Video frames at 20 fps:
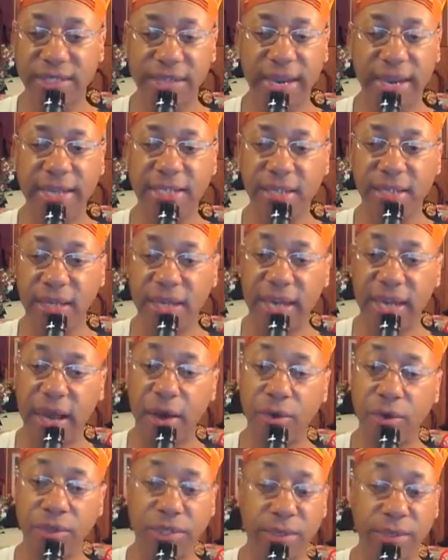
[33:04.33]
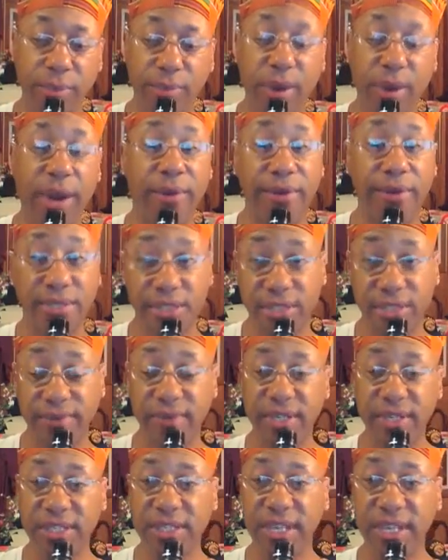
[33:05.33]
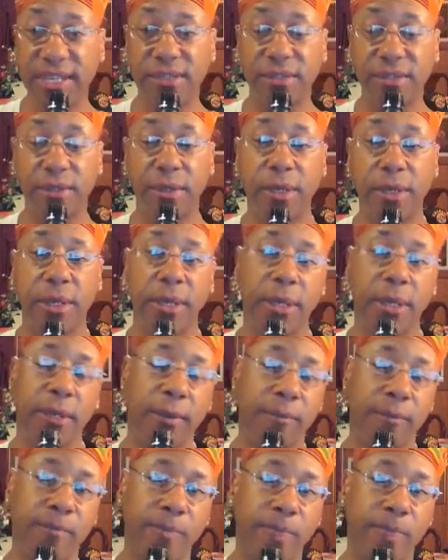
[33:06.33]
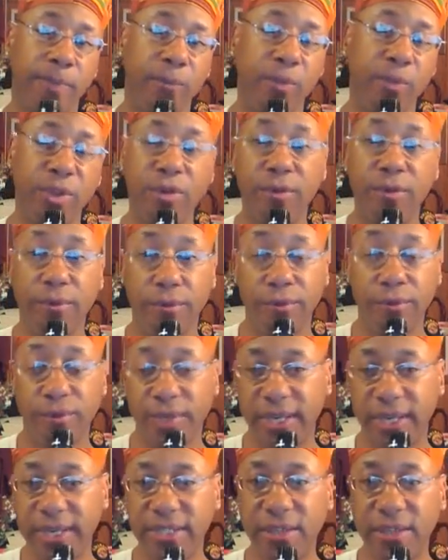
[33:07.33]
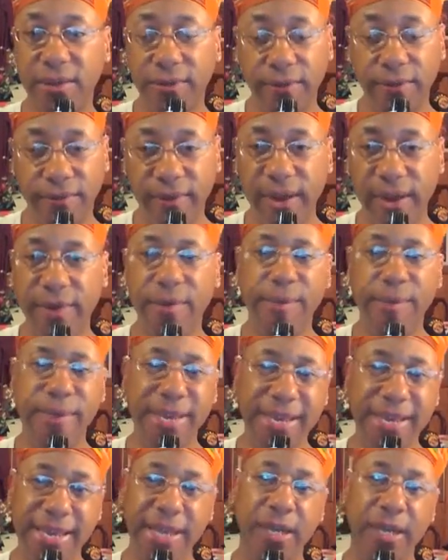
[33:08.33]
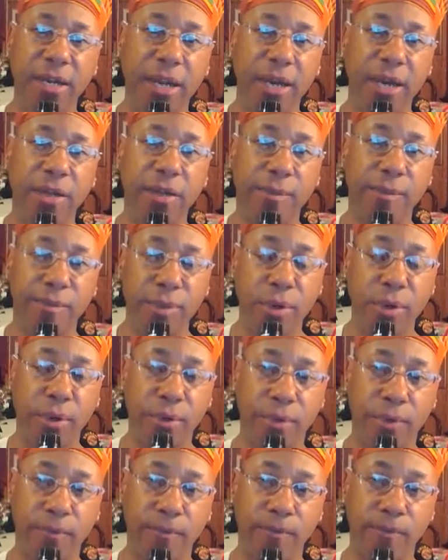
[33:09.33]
the change of the laws and the progress of civilization. When you get to the very beginning of the book,